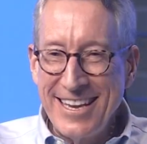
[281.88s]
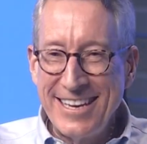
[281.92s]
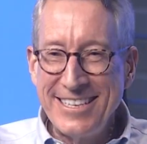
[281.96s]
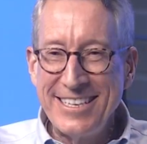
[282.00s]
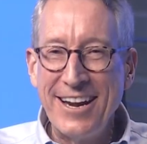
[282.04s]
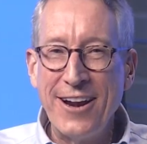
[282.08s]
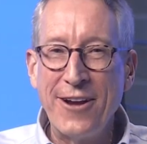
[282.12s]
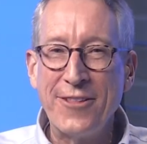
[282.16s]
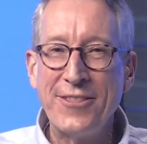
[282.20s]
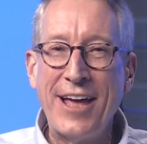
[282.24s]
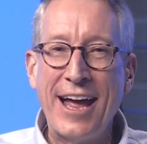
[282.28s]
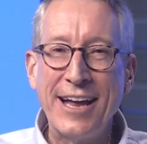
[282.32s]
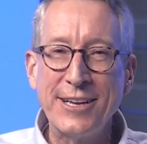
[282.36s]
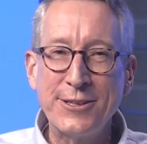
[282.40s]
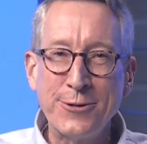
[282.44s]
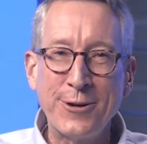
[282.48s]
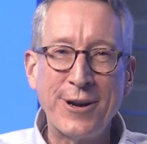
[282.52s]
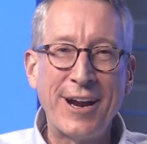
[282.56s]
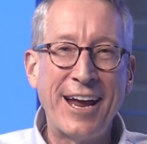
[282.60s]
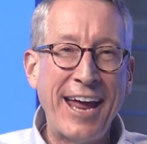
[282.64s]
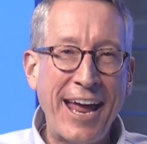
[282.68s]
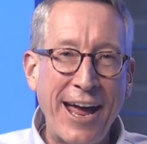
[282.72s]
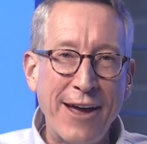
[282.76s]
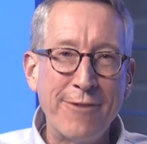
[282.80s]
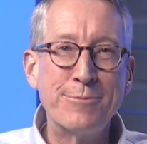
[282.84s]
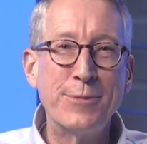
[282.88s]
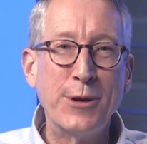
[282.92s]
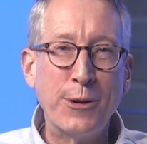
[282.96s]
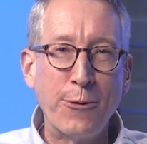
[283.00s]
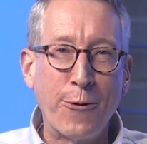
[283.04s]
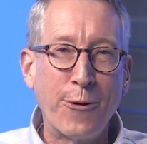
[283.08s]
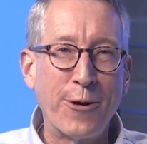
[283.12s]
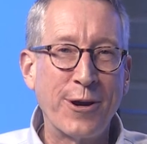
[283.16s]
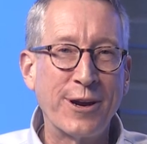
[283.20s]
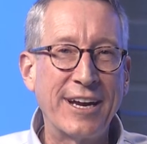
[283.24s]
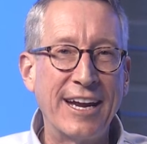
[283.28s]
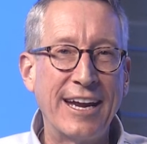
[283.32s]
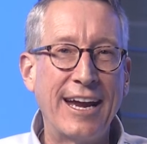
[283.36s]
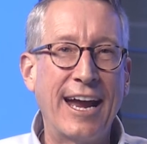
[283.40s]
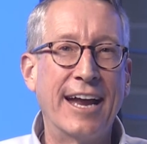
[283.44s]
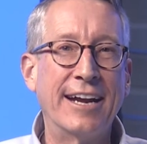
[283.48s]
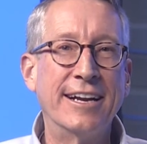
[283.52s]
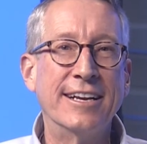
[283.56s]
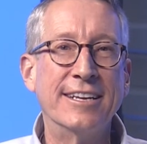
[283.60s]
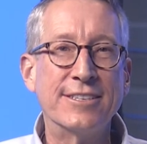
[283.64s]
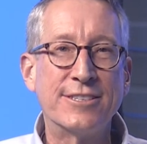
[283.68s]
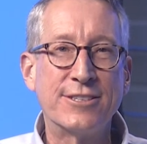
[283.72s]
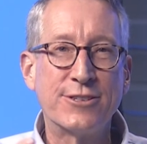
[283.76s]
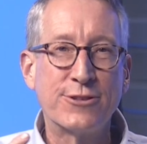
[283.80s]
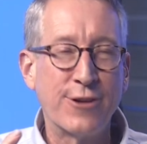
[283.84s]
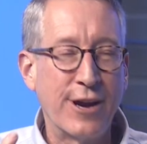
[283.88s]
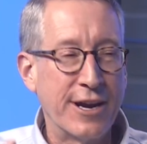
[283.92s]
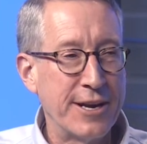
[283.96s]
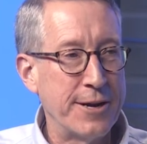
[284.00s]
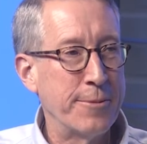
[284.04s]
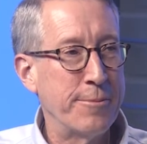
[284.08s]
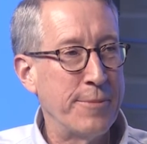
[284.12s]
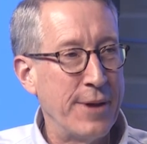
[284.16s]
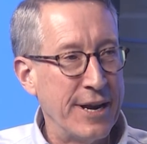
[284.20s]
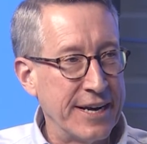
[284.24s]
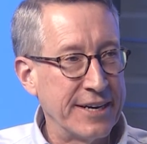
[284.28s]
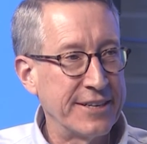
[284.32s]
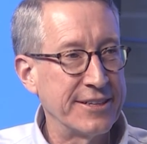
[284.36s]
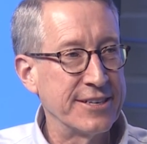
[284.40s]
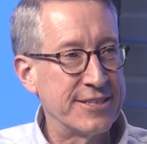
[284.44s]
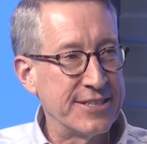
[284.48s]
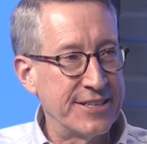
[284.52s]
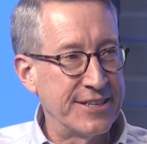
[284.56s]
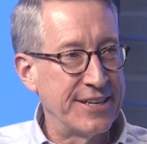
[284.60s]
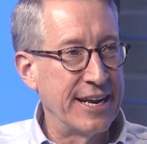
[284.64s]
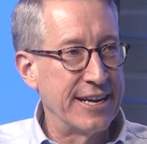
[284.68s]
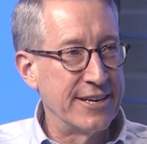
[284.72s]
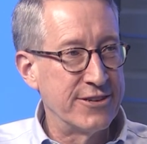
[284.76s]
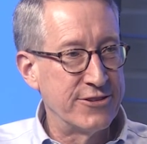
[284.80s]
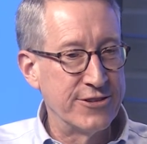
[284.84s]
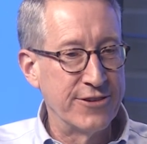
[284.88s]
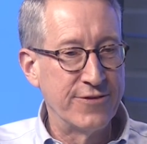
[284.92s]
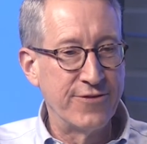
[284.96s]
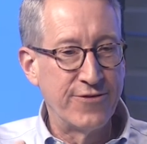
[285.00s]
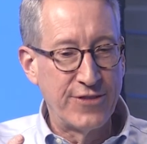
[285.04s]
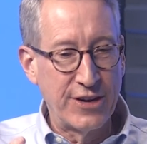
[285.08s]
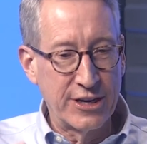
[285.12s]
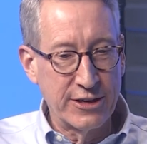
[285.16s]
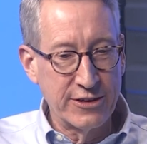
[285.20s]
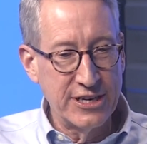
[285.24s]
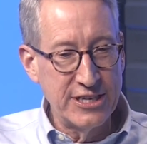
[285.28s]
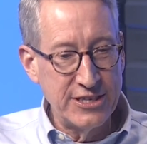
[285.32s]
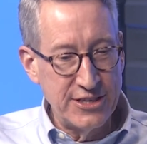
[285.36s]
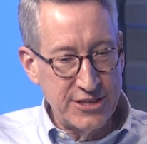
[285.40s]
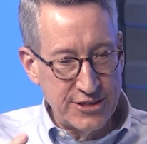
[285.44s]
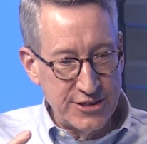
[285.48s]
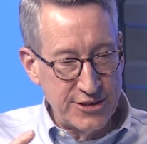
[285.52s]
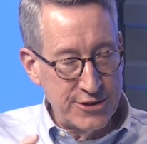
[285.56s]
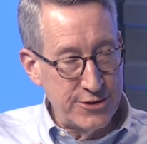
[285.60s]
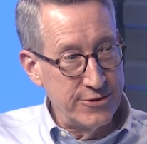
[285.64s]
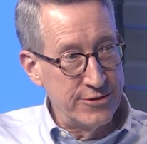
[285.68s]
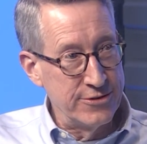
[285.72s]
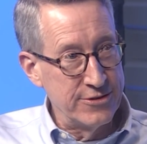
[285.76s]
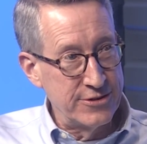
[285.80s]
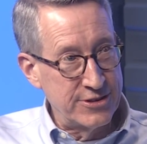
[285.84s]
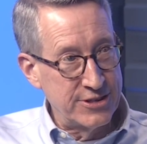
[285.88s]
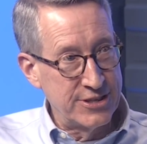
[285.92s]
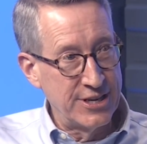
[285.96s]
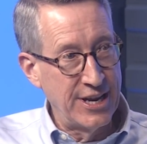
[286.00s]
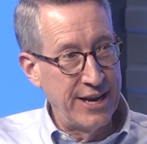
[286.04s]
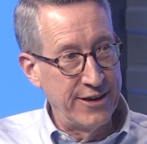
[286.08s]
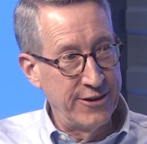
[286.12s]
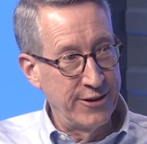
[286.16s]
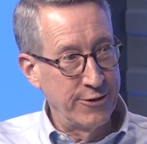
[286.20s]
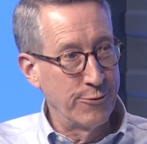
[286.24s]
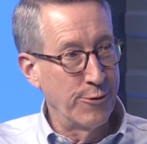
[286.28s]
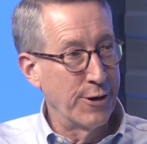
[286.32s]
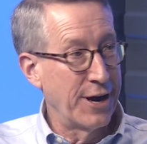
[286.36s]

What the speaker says: that's what I have been working at, is trying to make the station very student-centered.